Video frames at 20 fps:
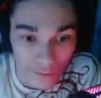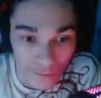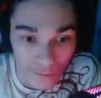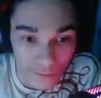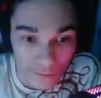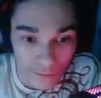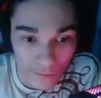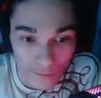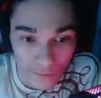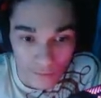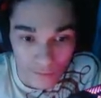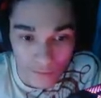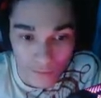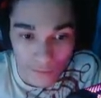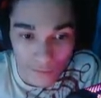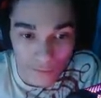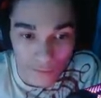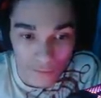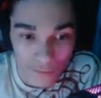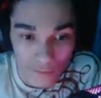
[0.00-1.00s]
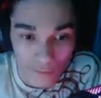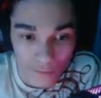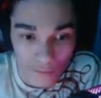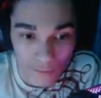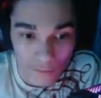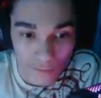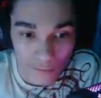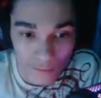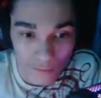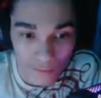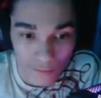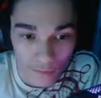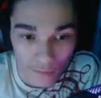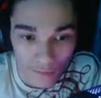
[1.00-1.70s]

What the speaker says: [no speech]